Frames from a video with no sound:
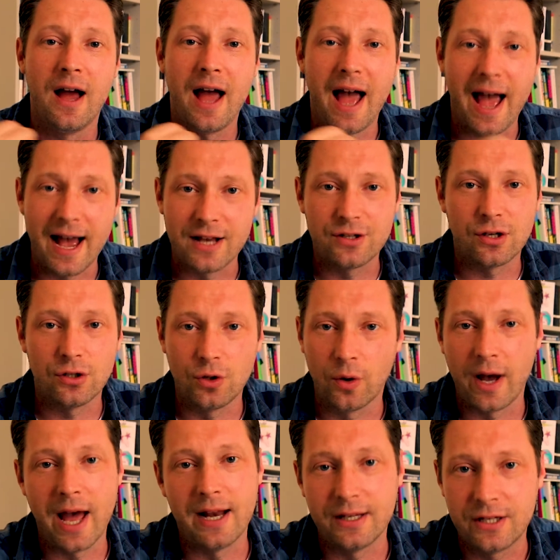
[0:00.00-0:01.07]
as
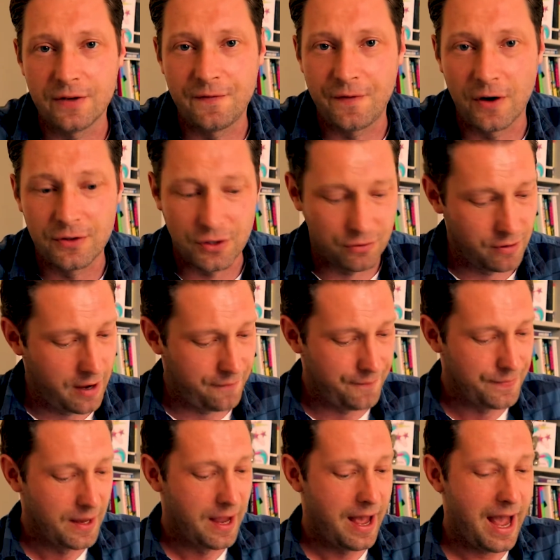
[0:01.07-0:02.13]
your edited
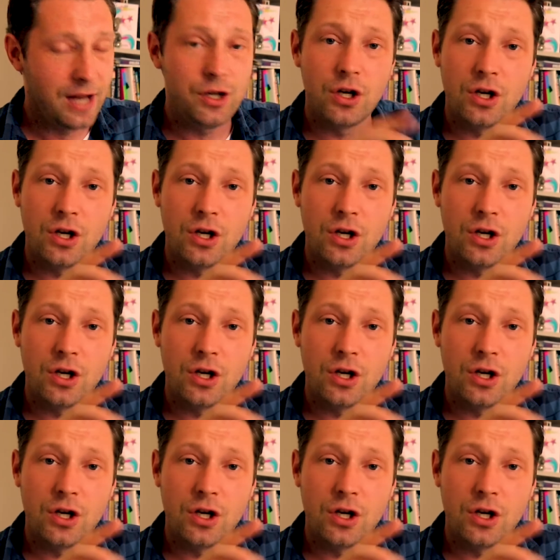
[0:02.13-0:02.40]
photograph. And you